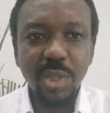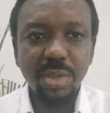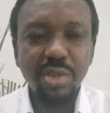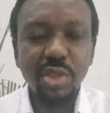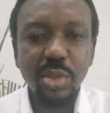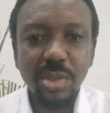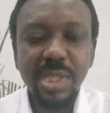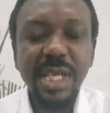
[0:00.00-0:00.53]

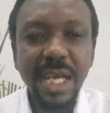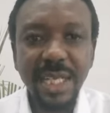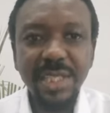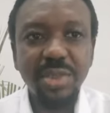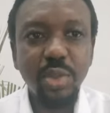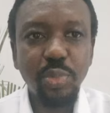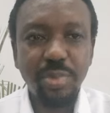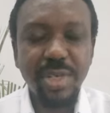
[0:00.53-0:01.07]

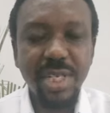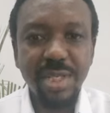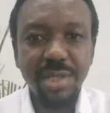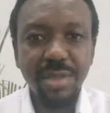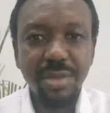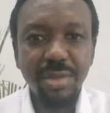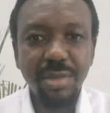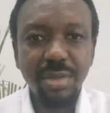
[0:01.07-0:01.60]
societal pressure
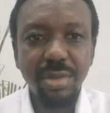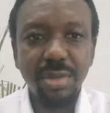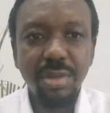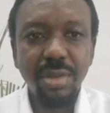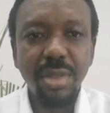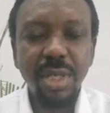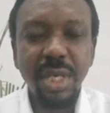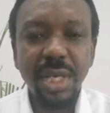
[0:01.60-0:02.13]

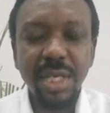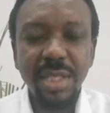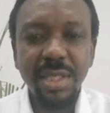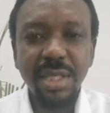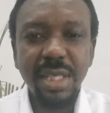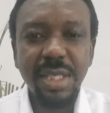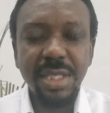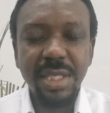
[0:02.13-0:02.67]

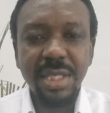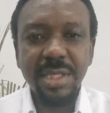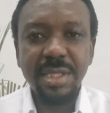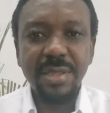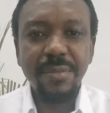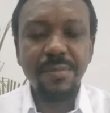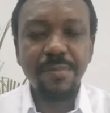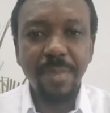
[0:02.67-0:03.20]
and it
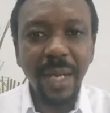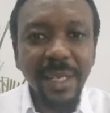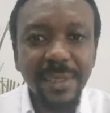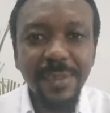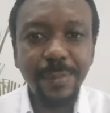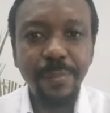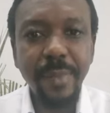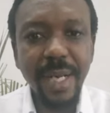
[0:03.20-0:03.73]
has
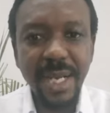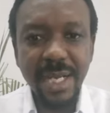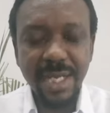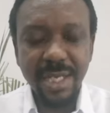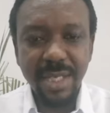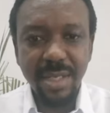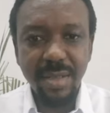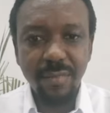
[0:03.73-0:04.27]
bounced
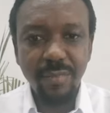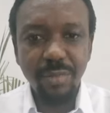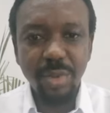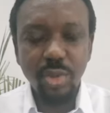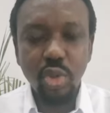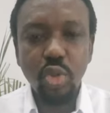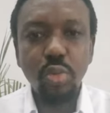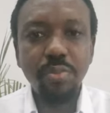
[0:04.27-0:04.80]
back
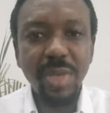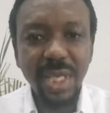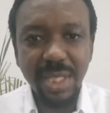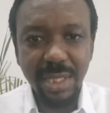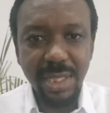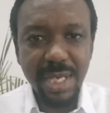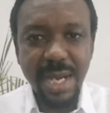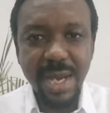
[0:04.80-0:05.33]
to make
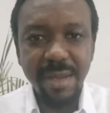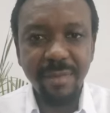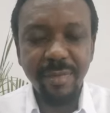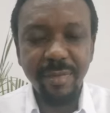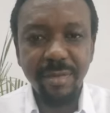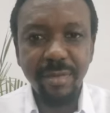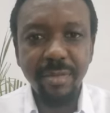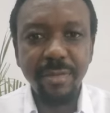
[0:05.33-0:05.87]
life
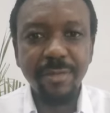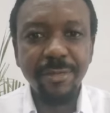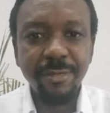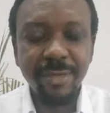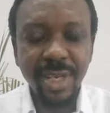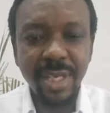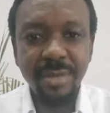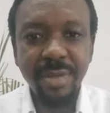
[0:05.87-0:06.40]

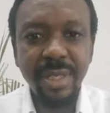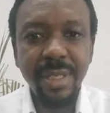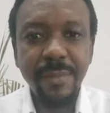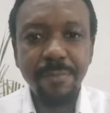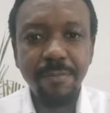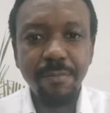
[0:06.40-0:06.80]
very